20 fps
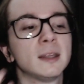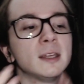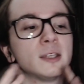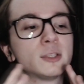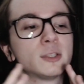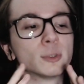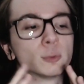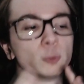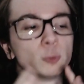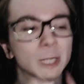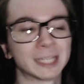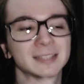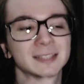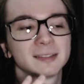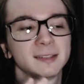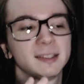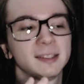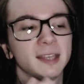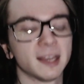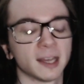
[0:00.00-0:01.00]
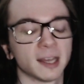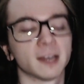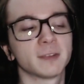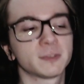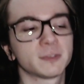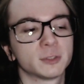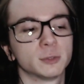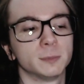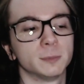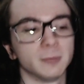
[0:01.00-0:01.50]
directly
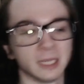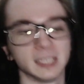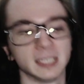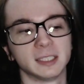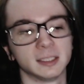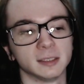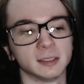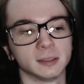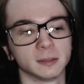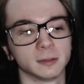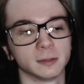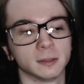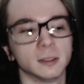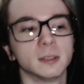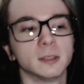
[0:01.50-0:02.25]
after making